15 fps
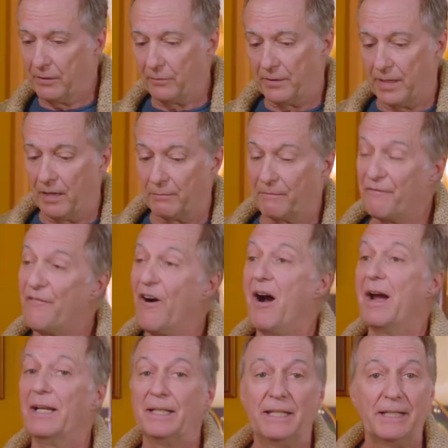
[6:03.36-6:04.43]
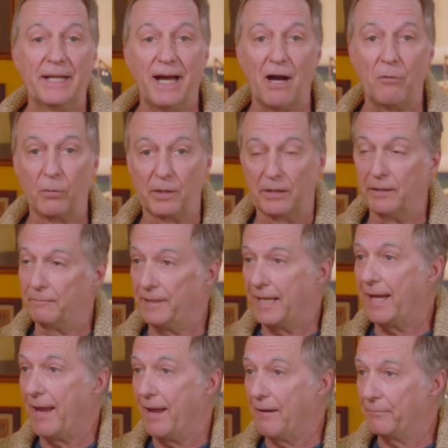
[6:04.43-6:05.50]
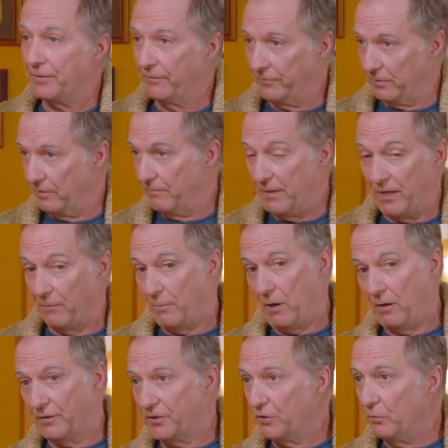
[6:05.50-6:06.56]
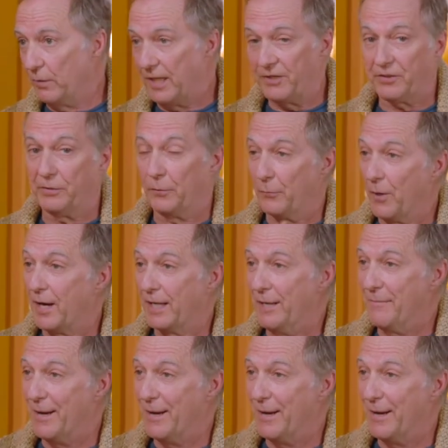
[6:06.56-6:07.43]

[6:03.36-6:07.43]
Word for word: here and there, and finally now we're going to be camped for a better part of two weeks in the Rocky